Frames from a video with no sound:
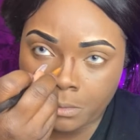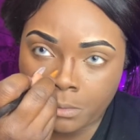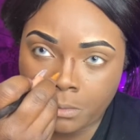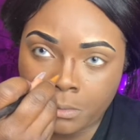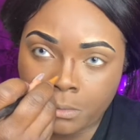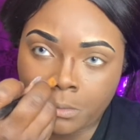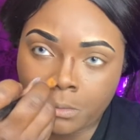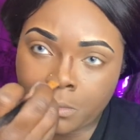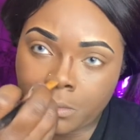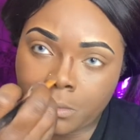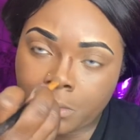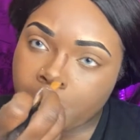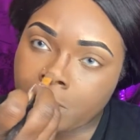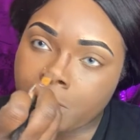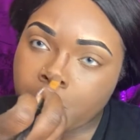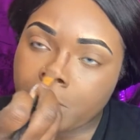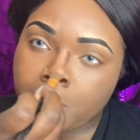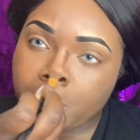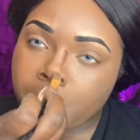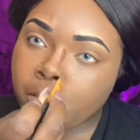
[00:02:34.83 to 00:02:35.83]
Then I
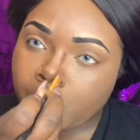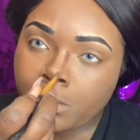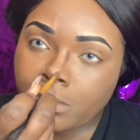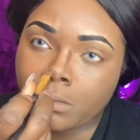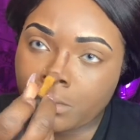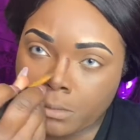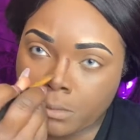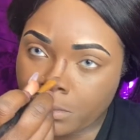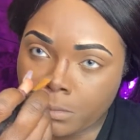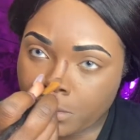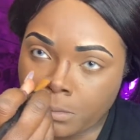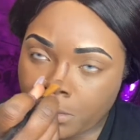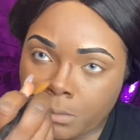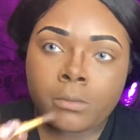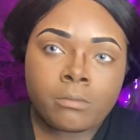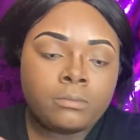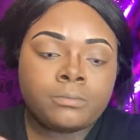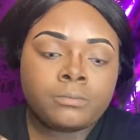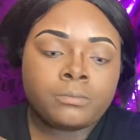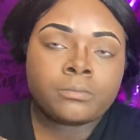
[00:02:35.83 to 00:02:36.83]
take the LA
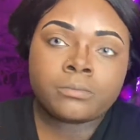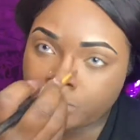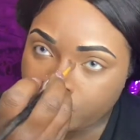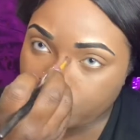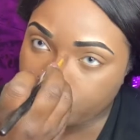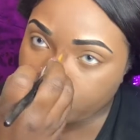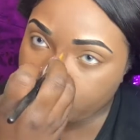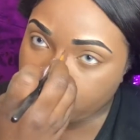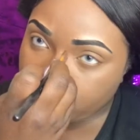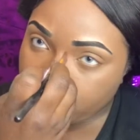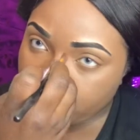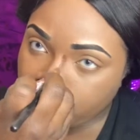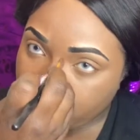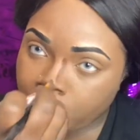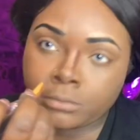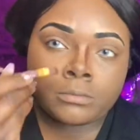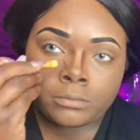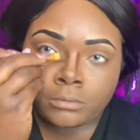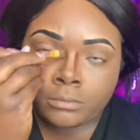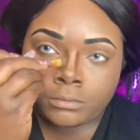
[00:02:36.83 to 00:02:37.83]
Girl Pro
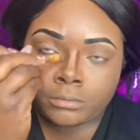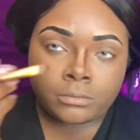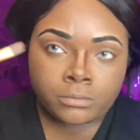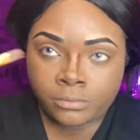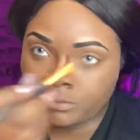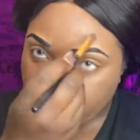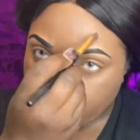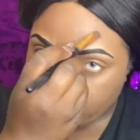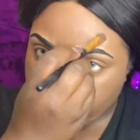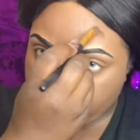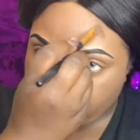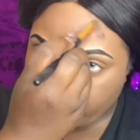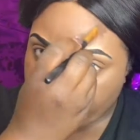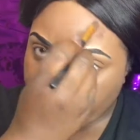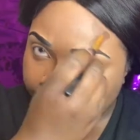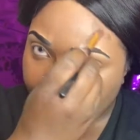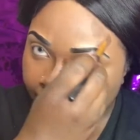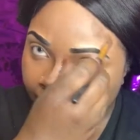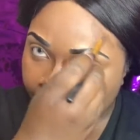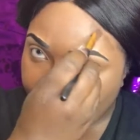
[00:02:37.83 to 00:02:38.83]

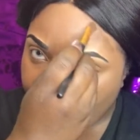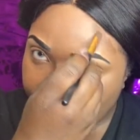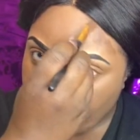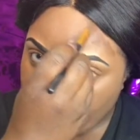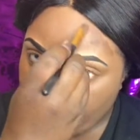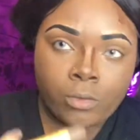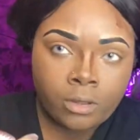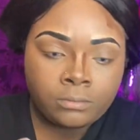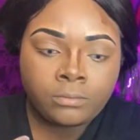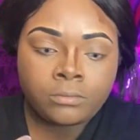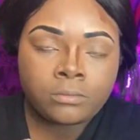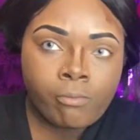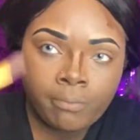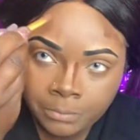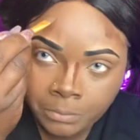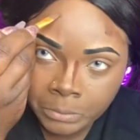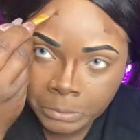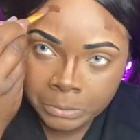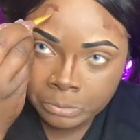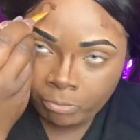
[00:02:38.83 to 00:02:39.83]
foundation in a
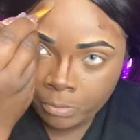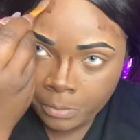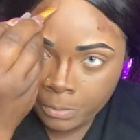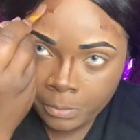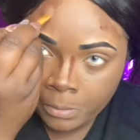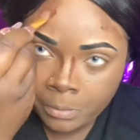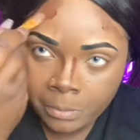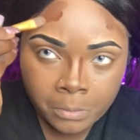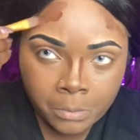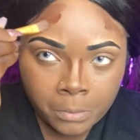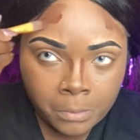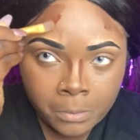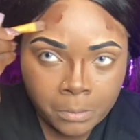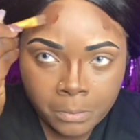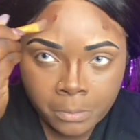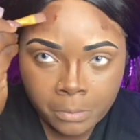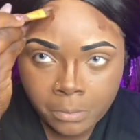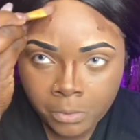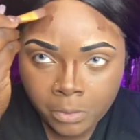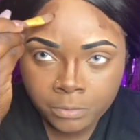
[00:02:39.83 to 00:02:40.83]
darker shade and use that
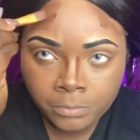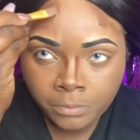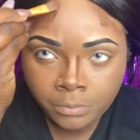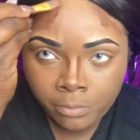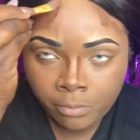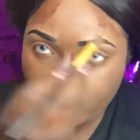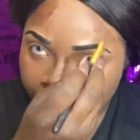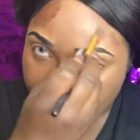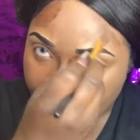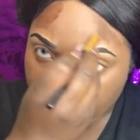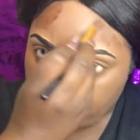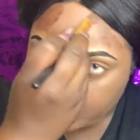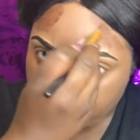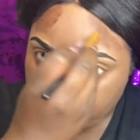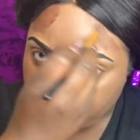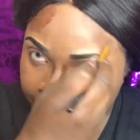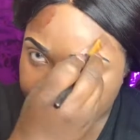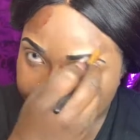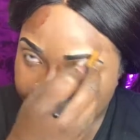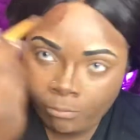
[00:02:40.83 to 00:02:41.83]
as a contour
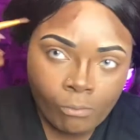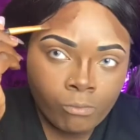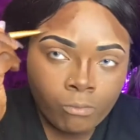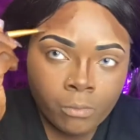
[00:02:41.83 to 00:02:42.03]
cream.